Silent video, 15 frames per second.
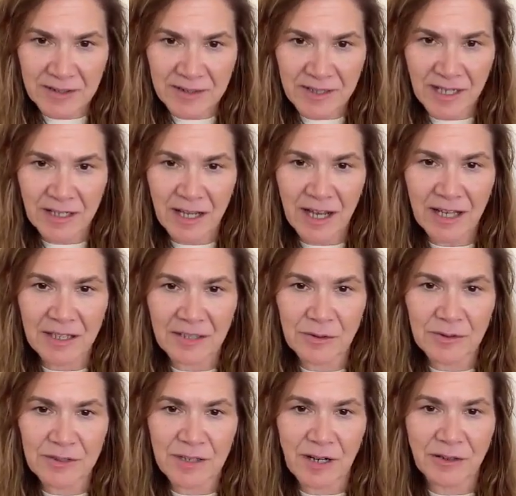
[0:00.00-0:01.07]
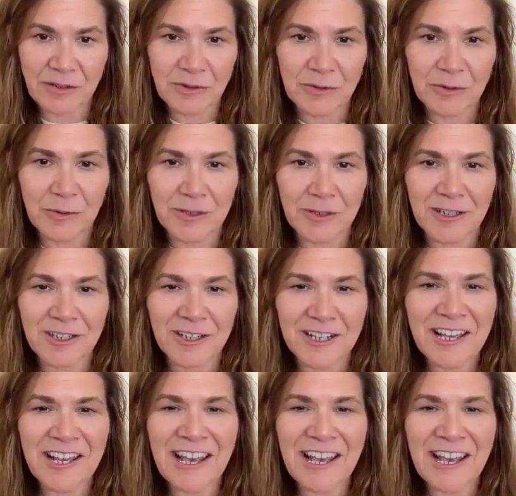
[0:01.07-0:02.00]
psychiatrist, Dr. Noor,